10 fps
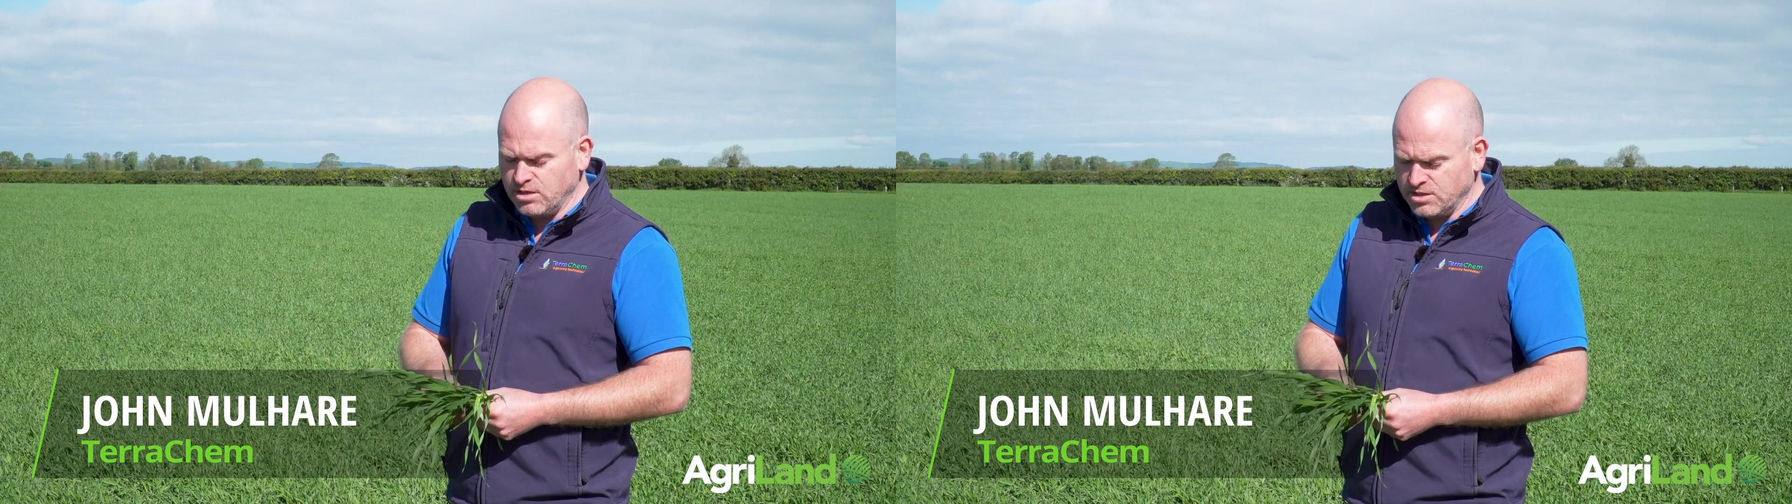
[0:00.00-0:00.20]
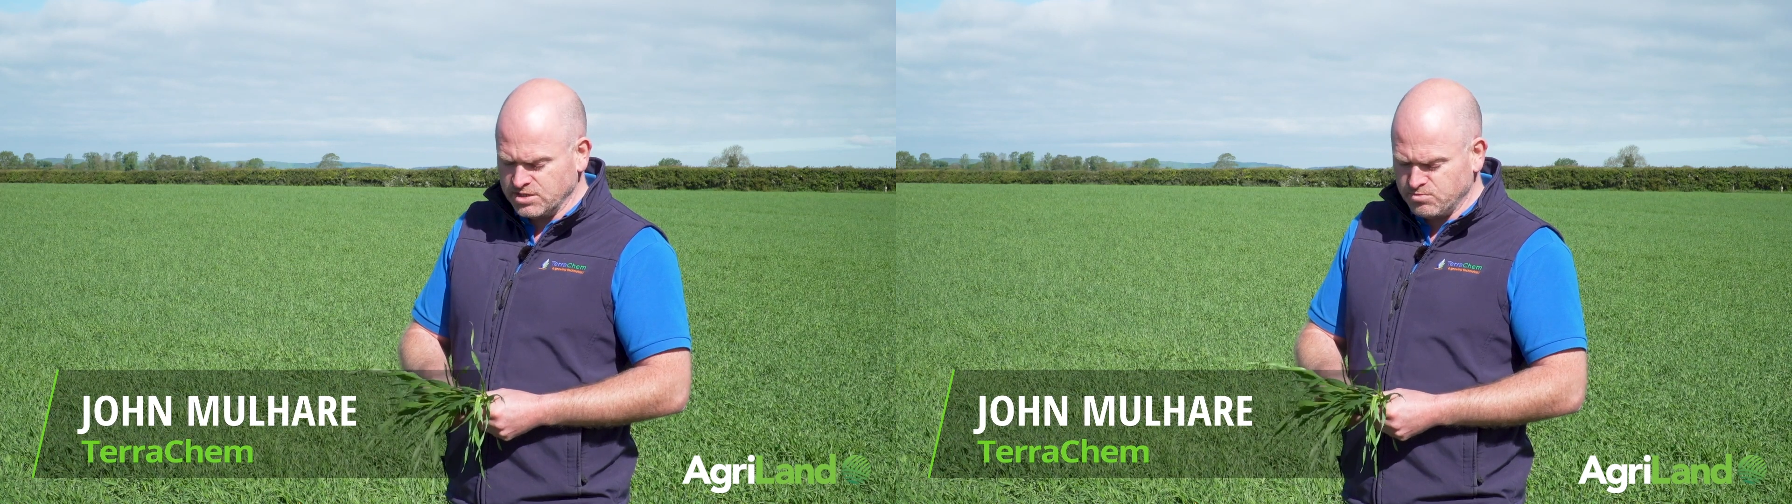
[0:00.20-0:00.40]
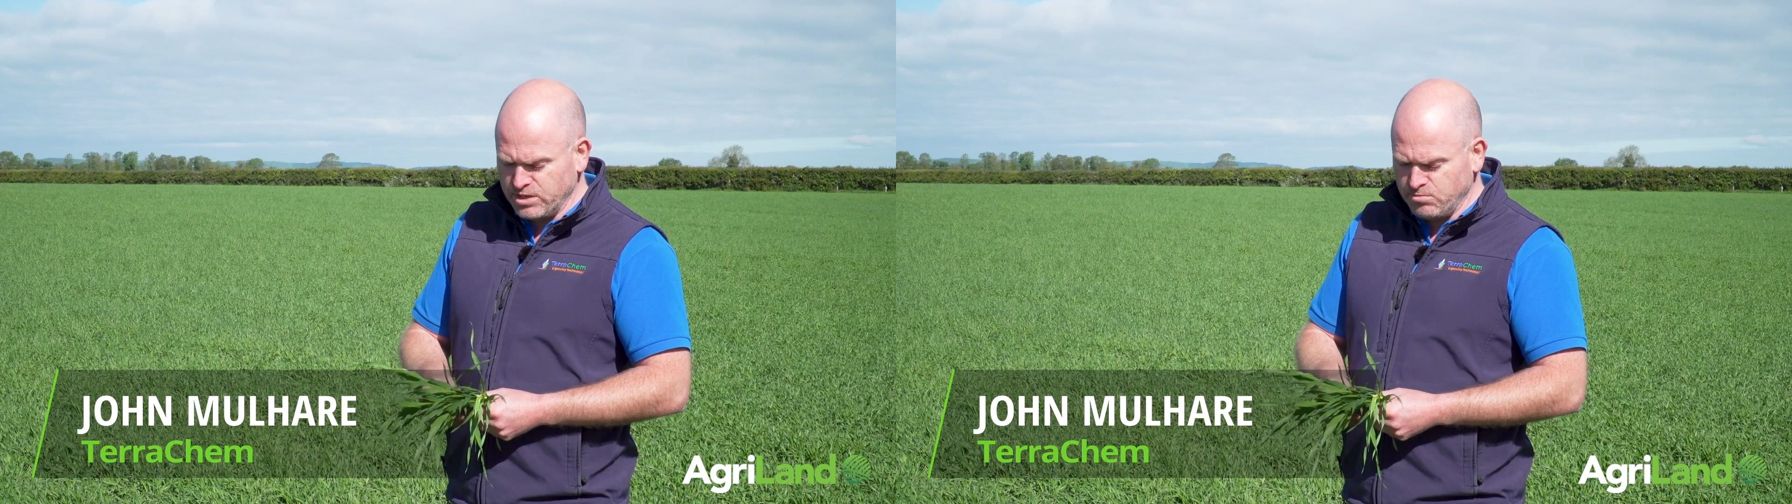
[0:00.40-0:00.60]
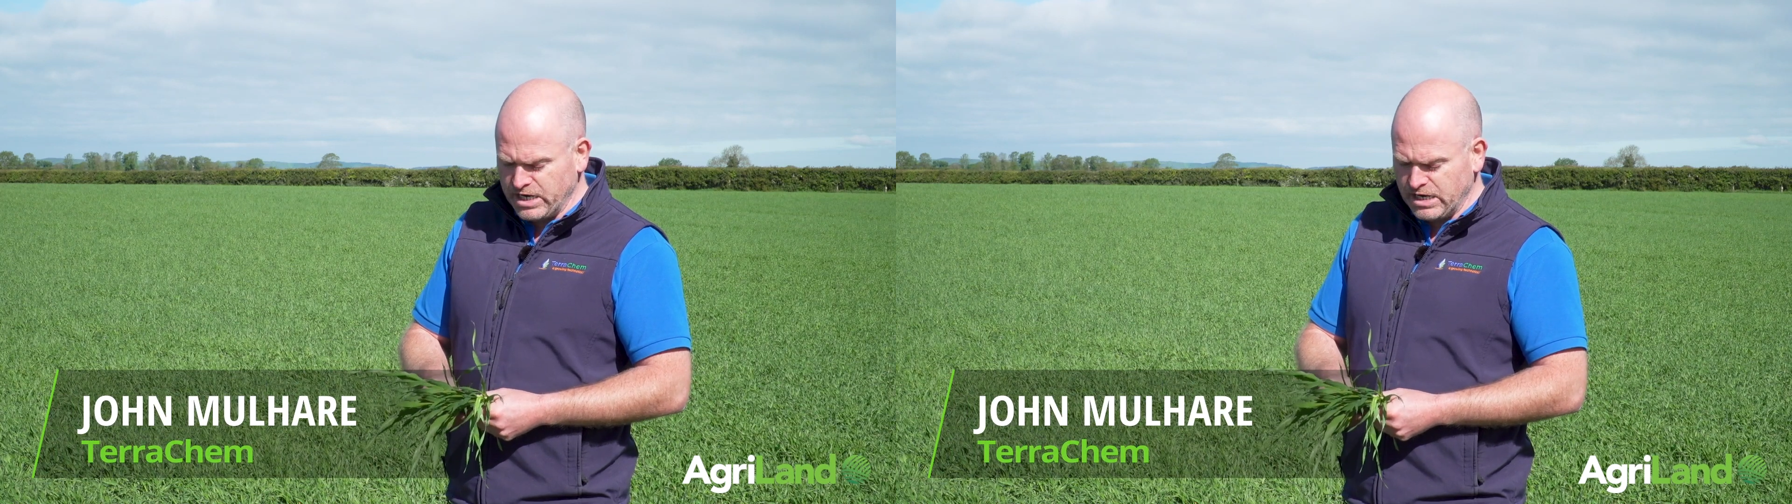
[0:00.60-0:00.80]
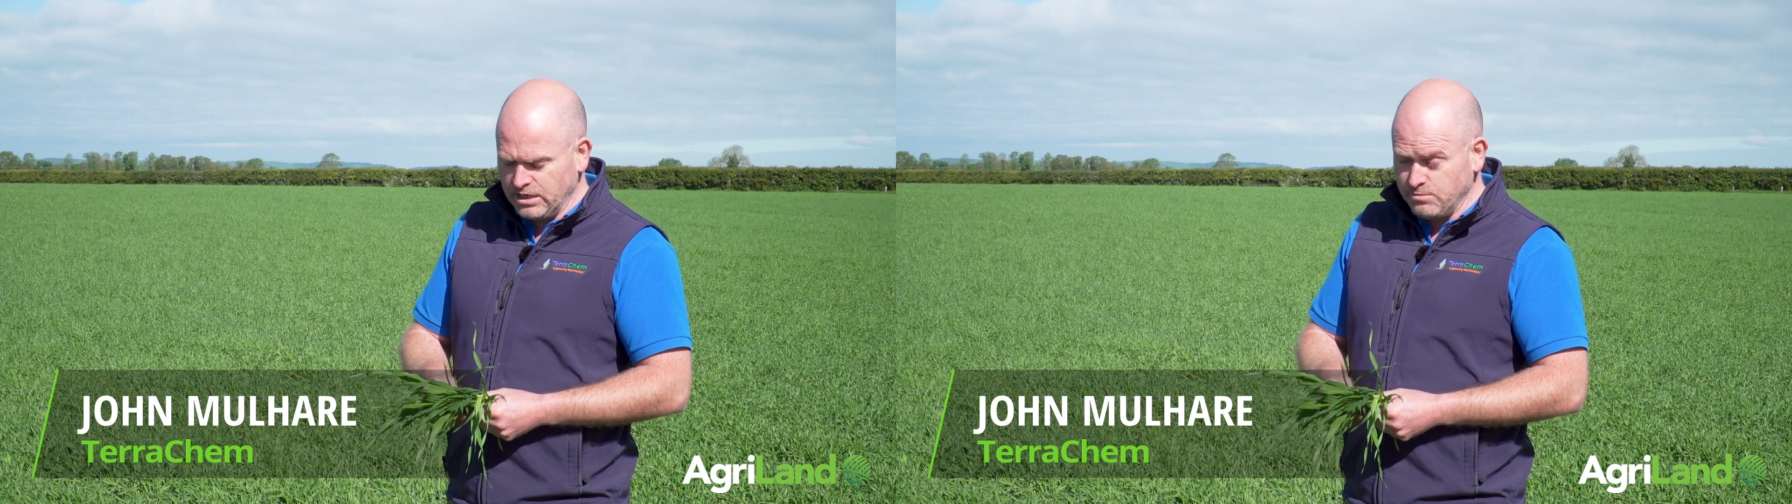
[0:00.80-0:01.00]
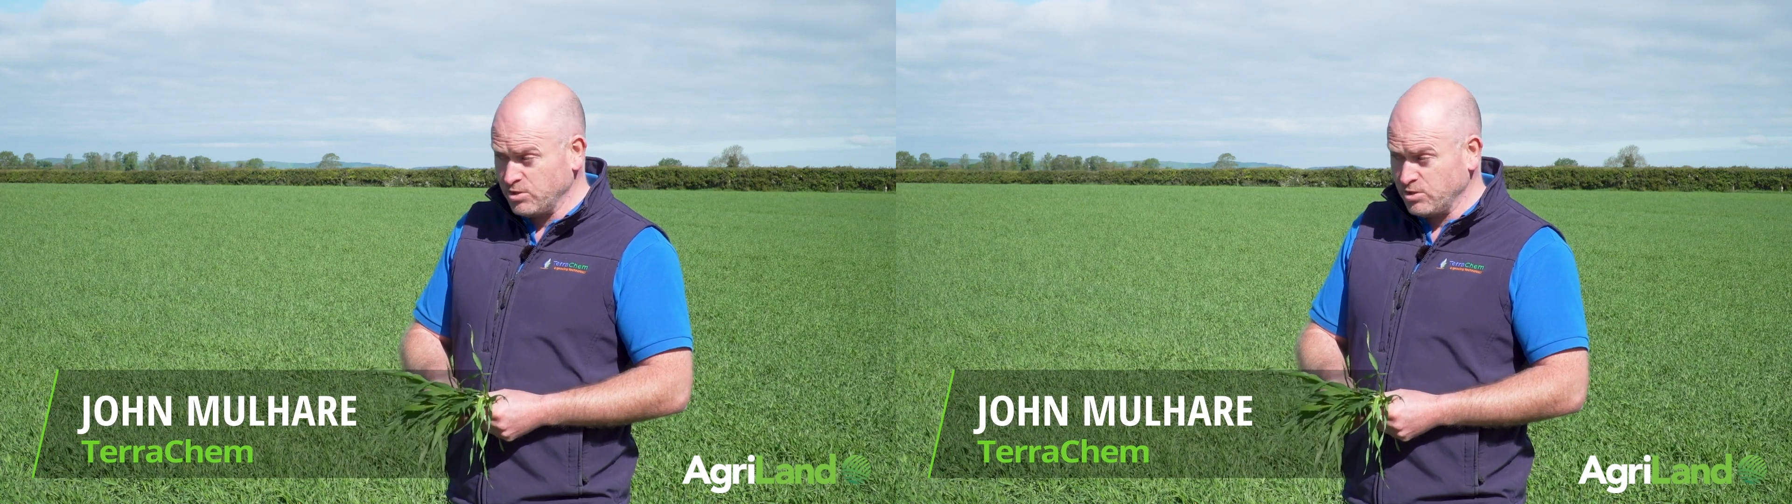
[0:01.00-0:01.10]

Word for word: on spring barley,